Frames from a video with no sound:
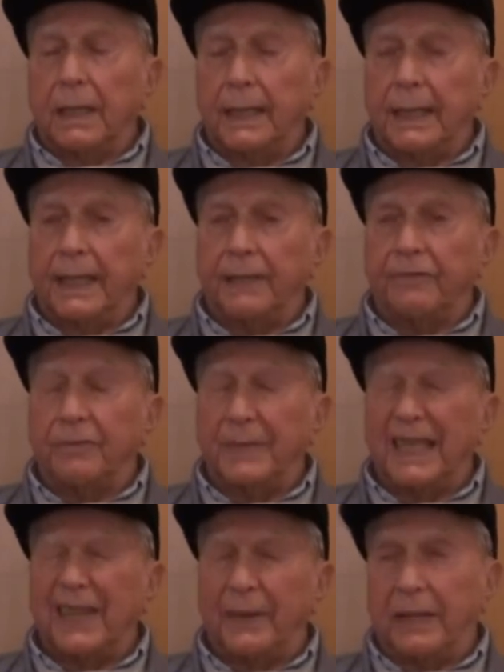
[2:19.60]
And then from
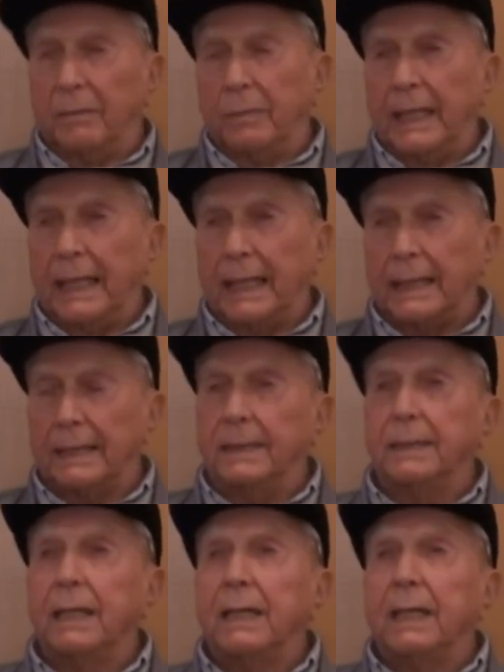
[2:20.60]
there we come back and
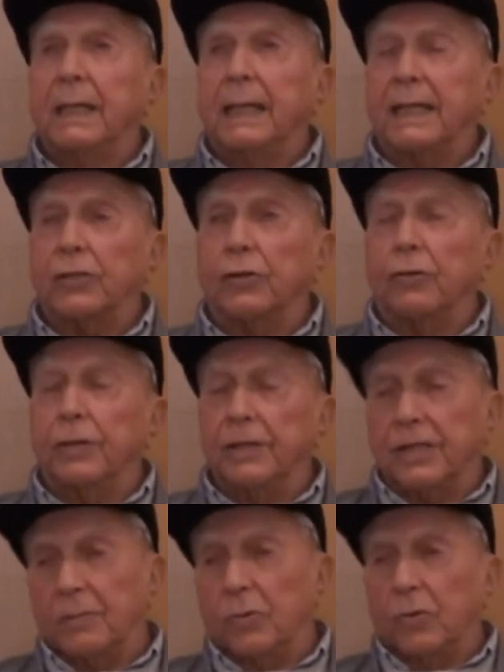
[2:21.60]
escorted
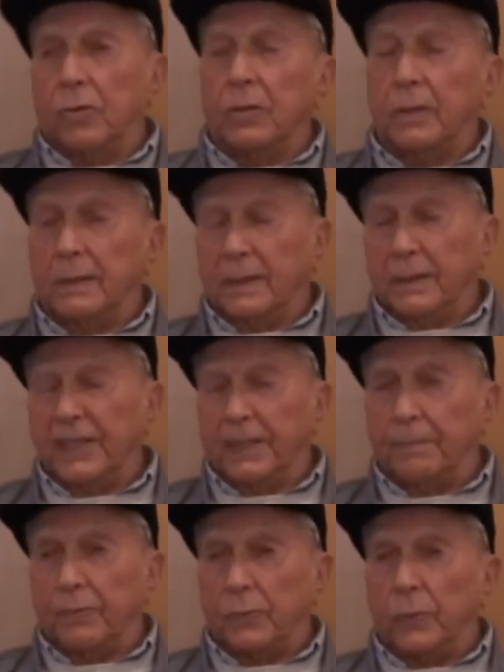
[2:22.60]
some more
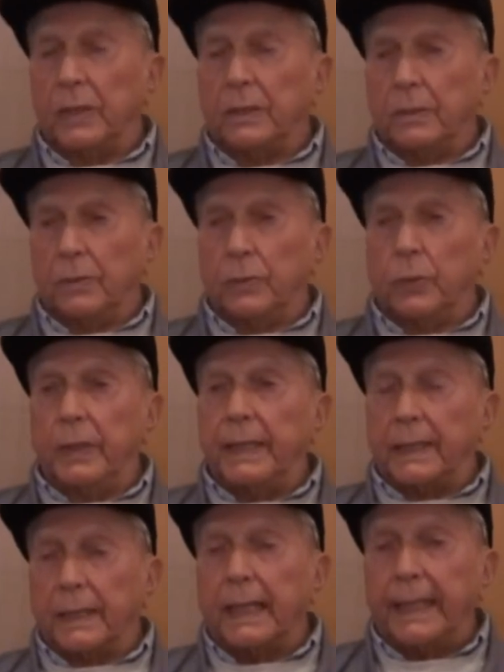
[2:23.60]
ships. We
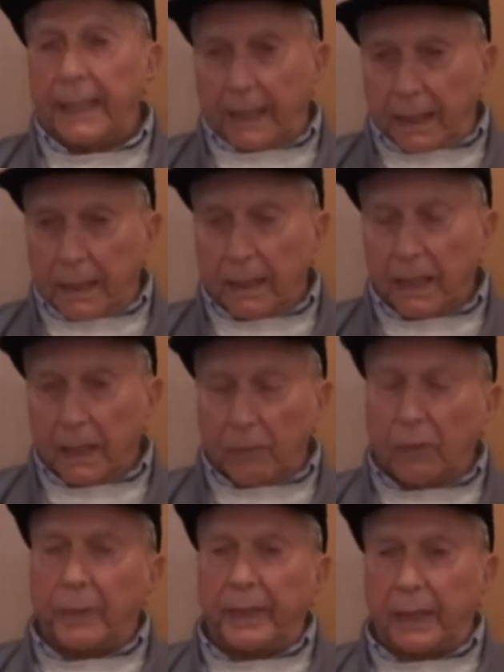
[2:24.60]
hit Leyte.
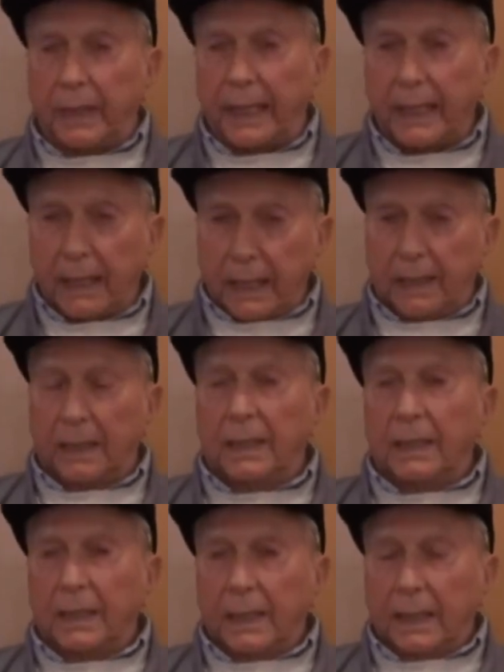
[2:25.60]
When we hit Leyte,
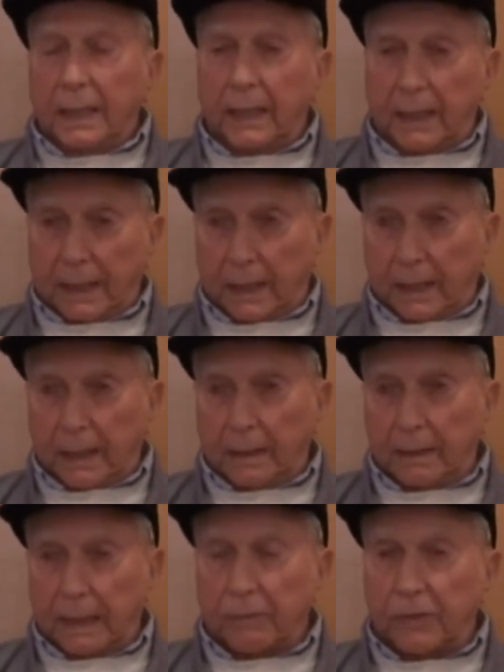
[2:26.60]

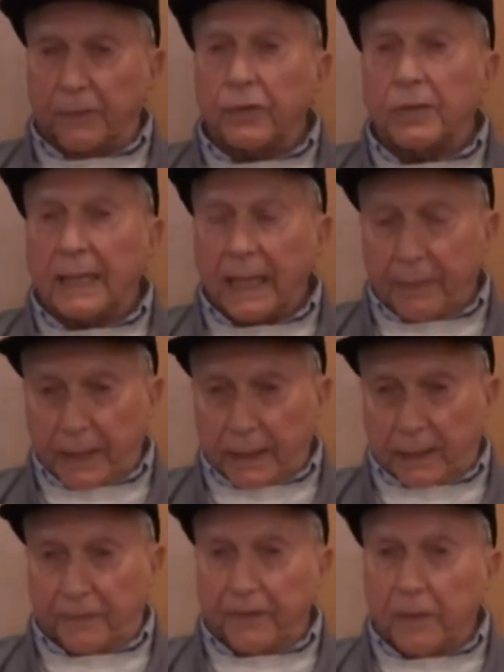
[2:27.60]
that was the first time we hit
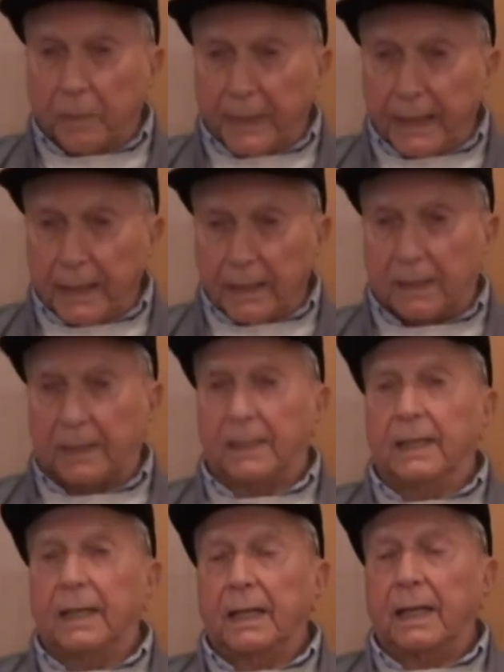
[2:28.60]
the Philippines.
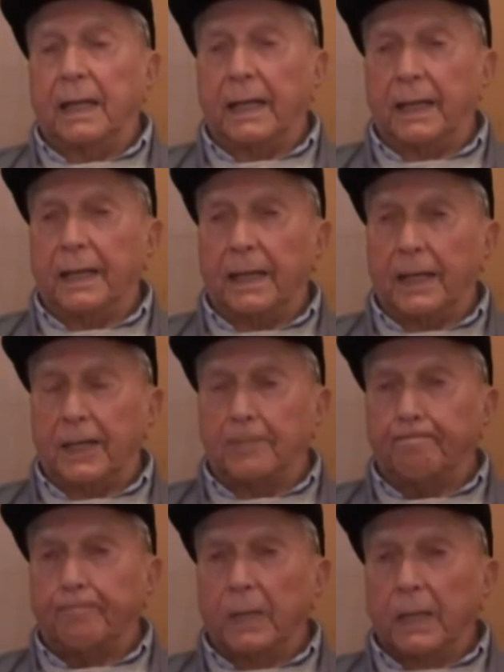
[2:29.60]
And
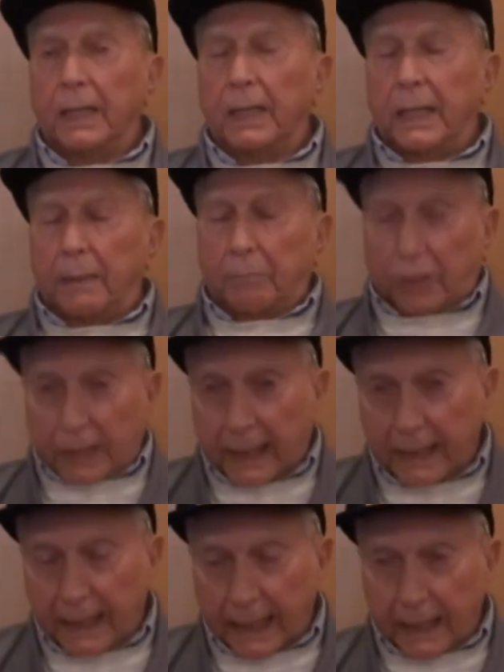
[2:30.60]

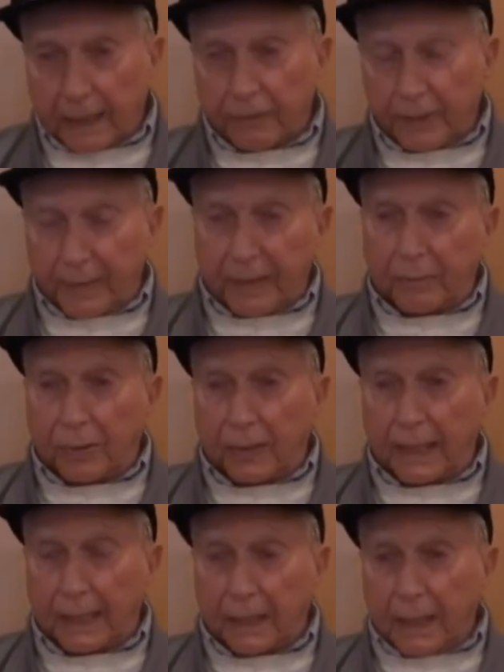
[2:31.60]
besides that, I remember
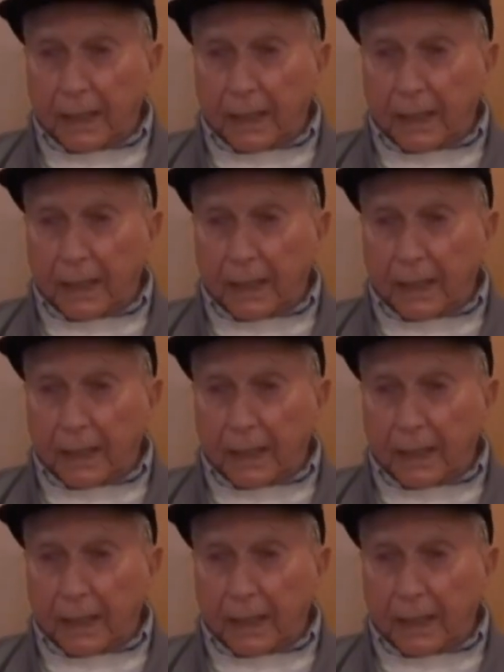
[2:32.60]
that